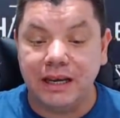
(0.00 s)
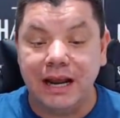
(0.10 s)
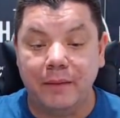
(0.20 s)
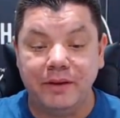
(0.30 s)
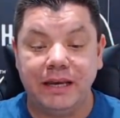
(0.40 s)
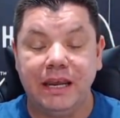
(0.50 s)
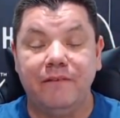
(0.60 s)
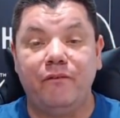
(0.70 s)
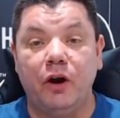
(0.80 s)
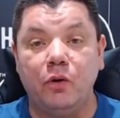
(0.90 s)
You can come down here
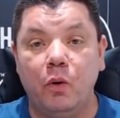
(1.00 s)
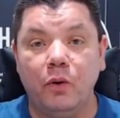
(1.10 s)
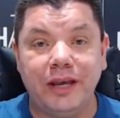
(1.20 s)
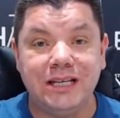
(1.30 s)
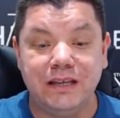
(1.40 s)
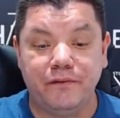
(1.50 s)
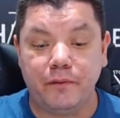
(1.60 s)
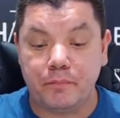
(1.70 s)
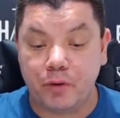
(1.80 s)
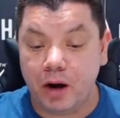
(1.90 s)
and find all these
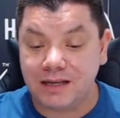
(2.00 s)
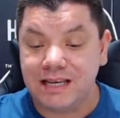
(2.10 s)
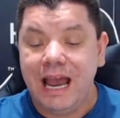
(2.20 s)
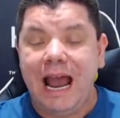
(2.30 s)
different products,